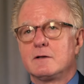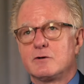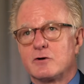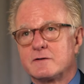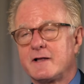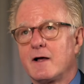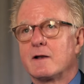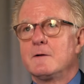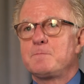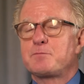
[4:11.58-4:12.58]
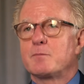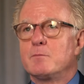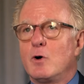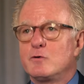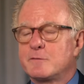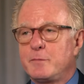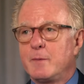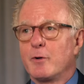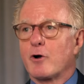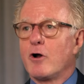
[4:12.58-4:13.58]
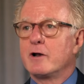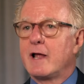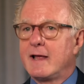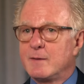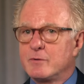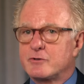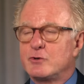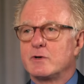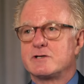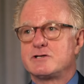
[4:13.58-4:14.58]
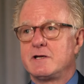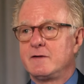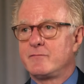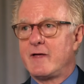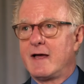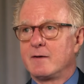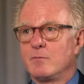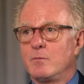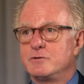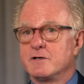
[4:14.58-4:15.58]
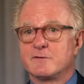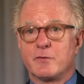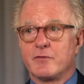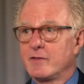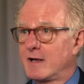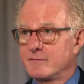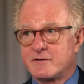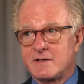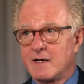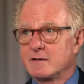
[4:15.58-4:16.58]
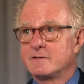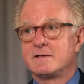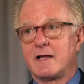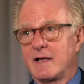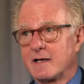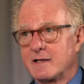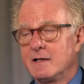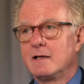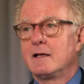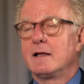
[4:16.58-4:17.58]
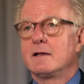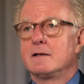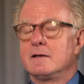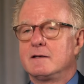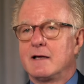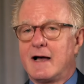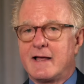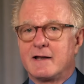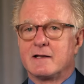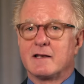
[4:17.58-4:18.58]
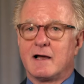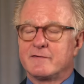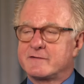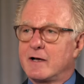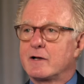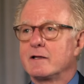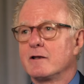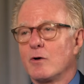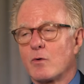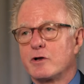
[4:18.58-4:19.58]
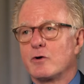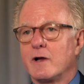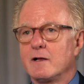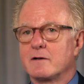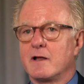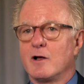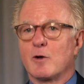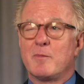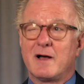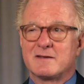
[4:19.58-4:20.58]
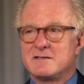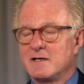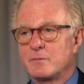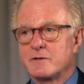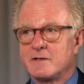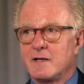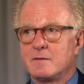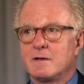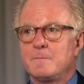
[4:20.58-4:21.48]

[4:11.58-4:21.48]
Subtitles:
Turns out most people are unable to achieve that just with lifestyle, sadly. Diet and lifestyle can lower your LDL about 10%.